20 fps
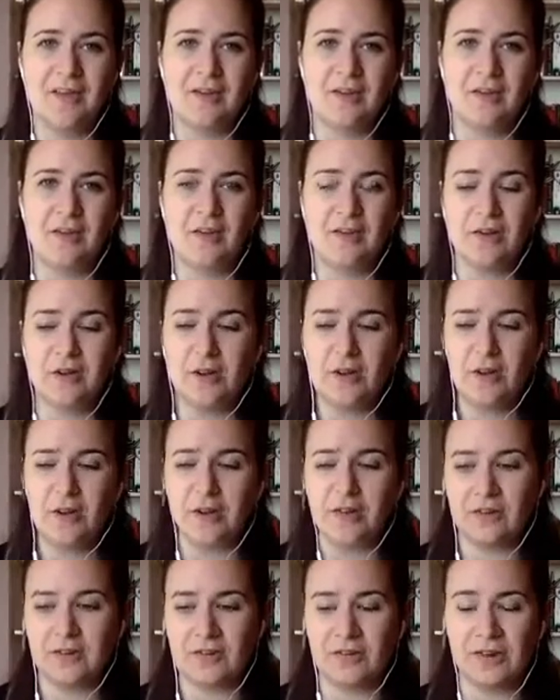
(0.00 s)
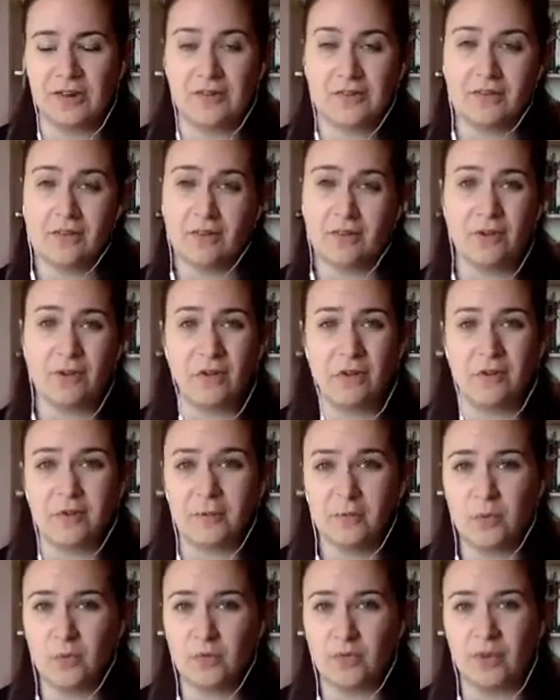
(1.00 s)
you can look and just see if there are a few
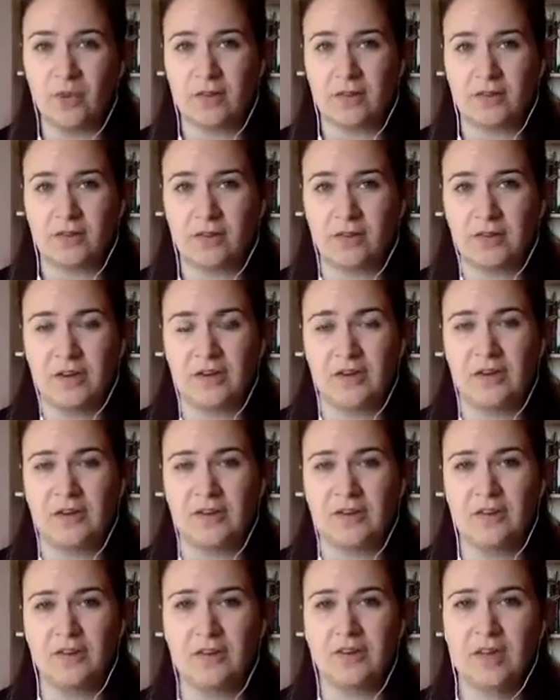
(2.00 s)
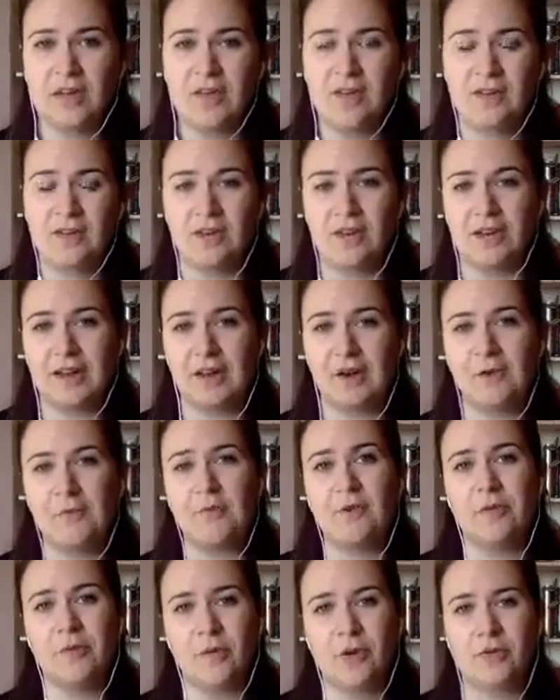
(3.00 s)
small tasks that you can do that are going to help
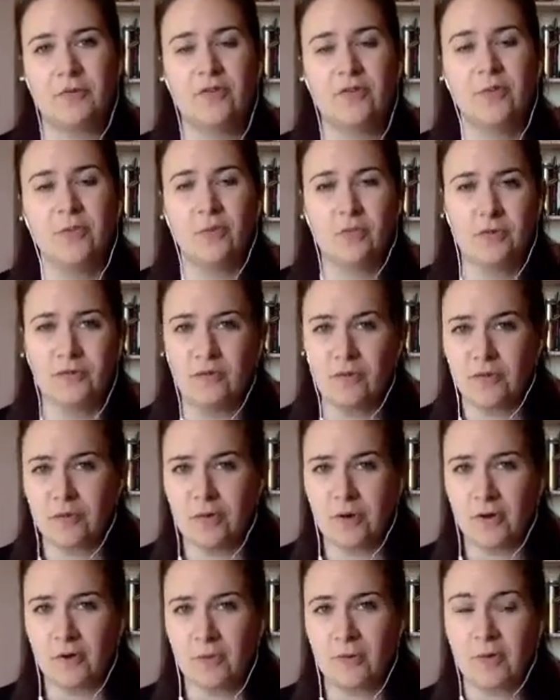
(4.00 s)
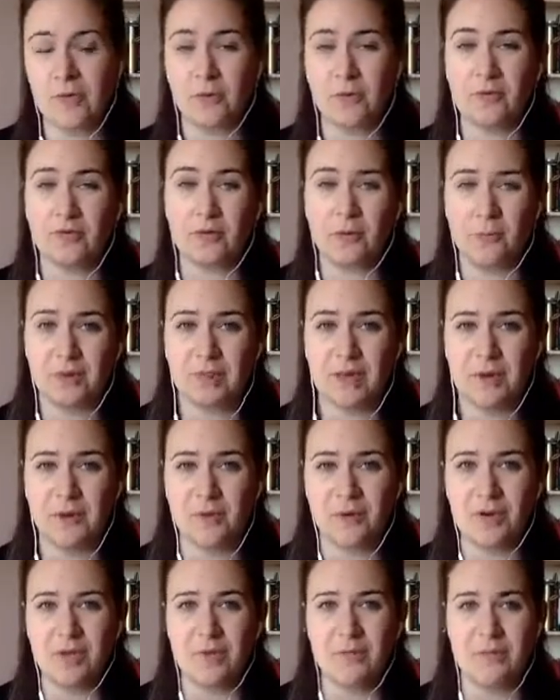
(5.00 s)
you move towards your goal, but also
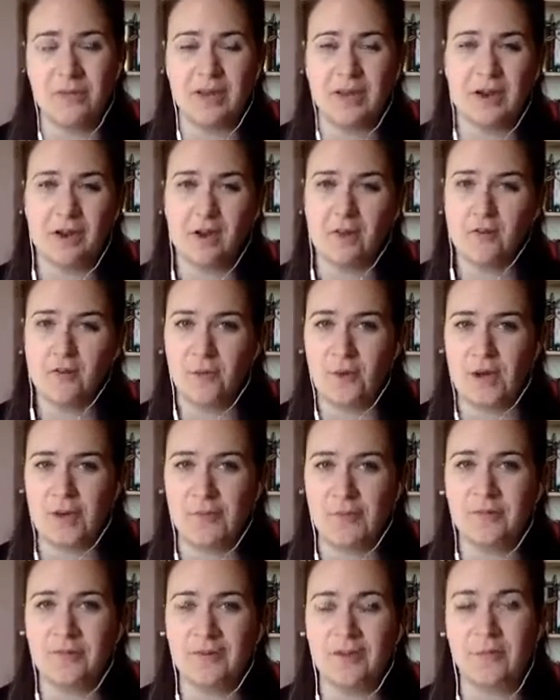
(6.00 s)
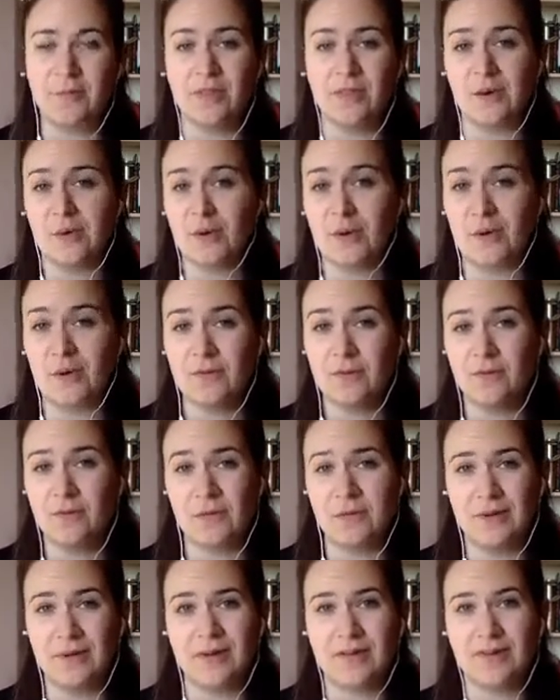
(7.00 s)
without being overwhelmed and without
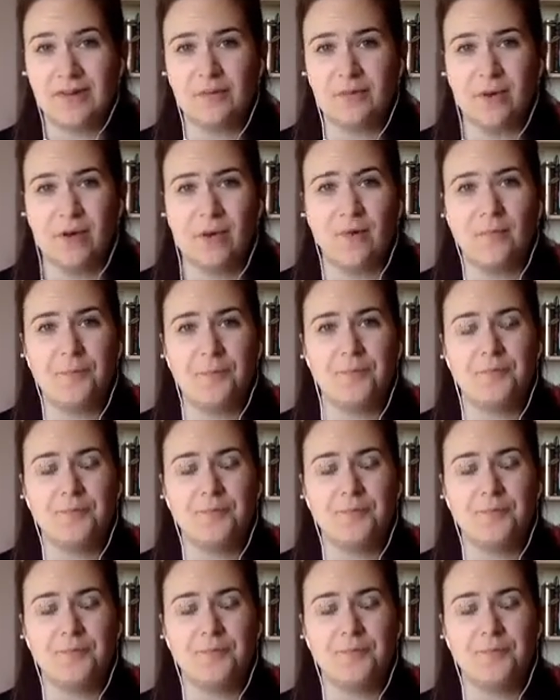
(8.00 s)
overdoing it as well.